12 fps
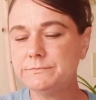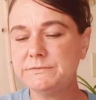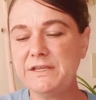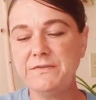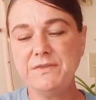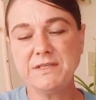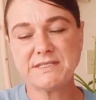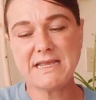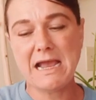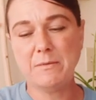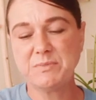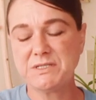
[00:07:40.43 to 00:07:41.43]
in this
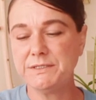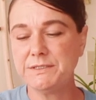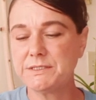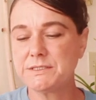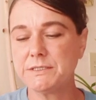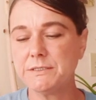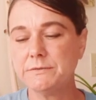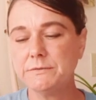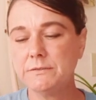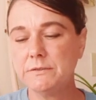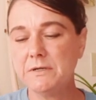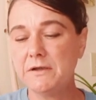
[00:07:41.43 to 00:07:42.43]
absence
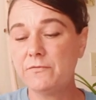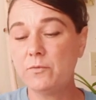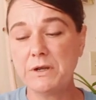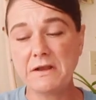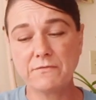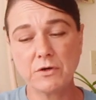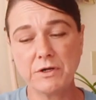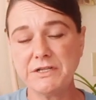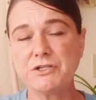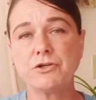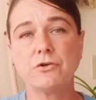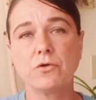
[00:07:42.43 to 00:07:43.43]
of whatever it
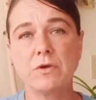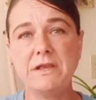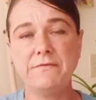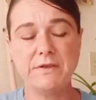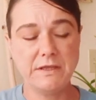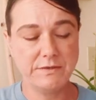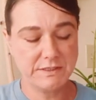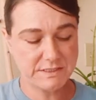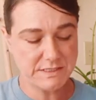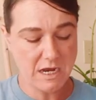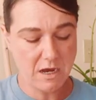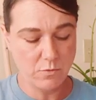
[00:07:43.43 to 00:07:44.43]
is you're grieving
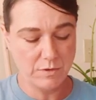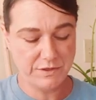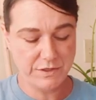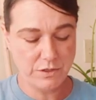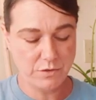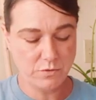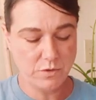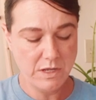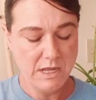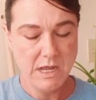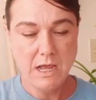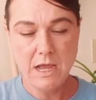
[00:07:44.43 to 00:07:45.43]
that's not with you.
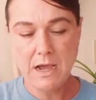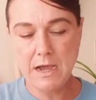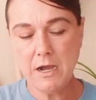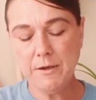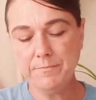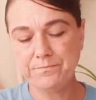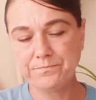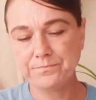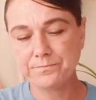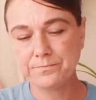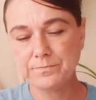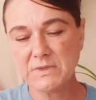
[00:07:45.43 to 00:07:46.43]

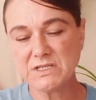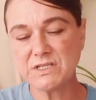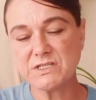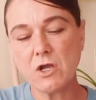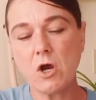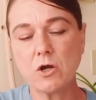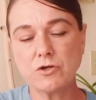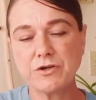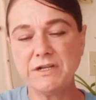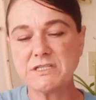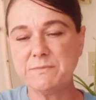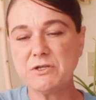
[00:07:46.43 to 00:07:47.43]
This is a heart
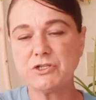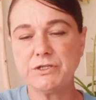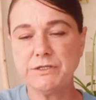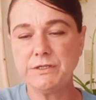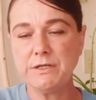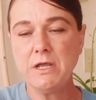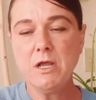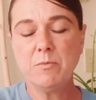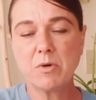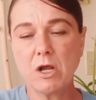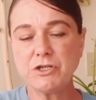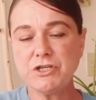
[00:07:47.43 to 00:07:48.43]
transmission
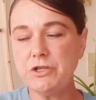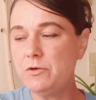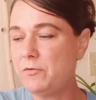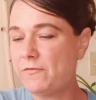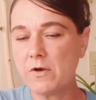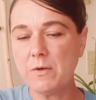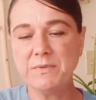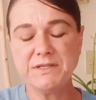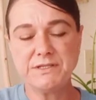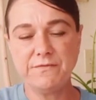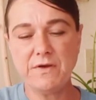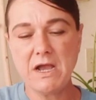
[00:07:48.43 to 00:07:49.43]
brought to you from the
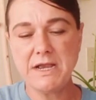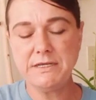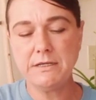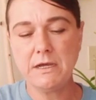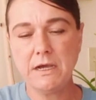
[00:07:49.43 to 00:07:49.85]
divine